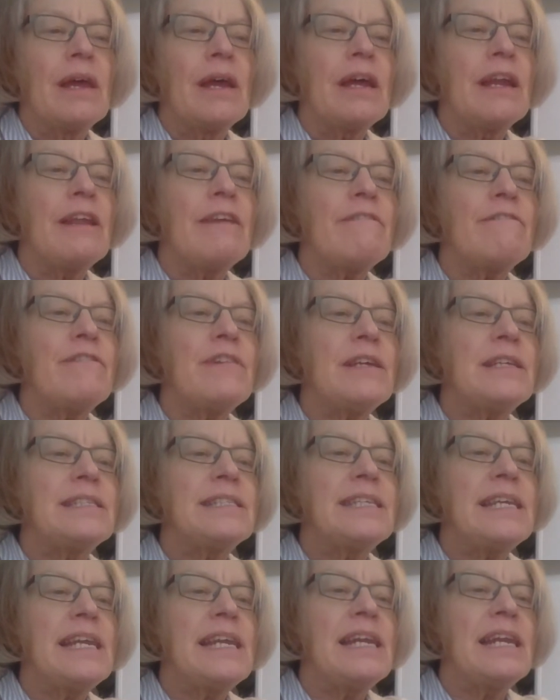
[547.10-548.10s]
And it
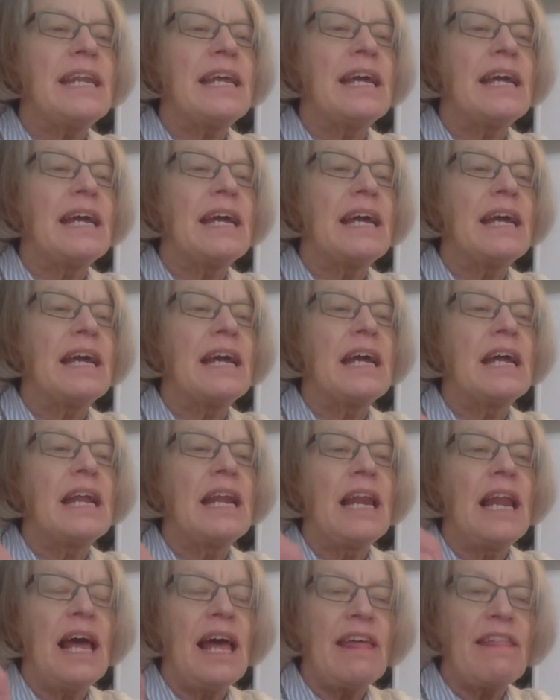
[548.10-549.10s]
fits in
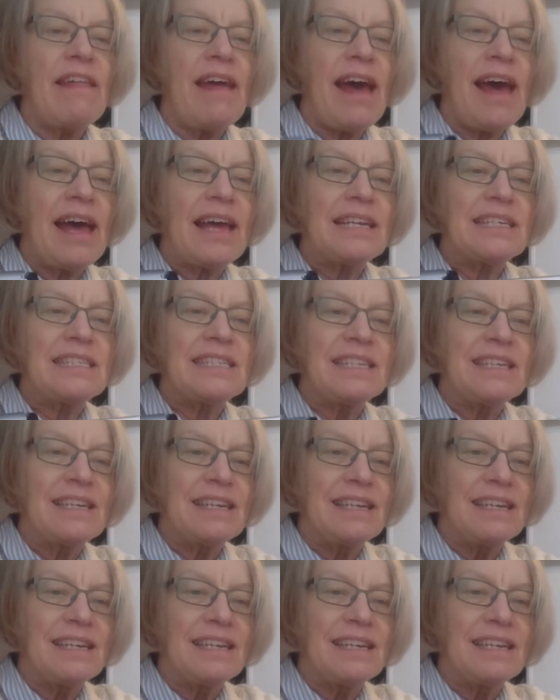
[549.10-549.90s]
like that.